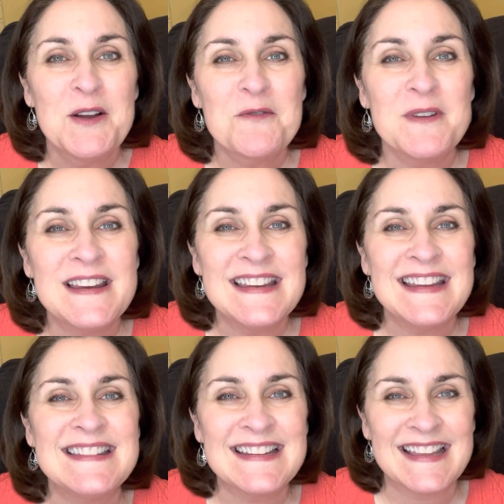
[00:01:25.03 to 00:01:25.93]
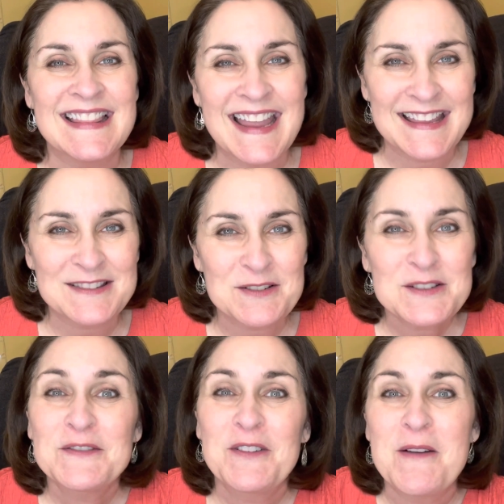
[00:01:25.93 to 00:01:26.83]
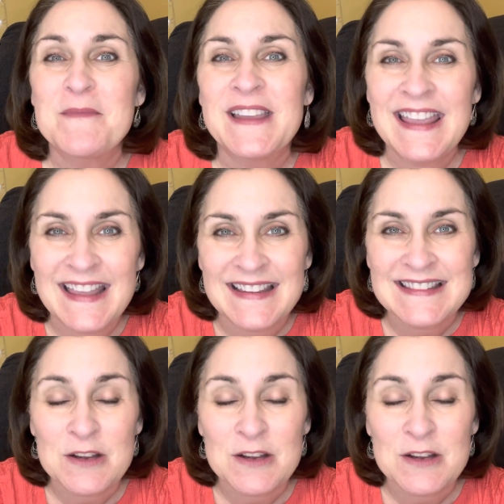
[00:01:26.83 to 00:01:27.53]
we need to get the answers from the kids.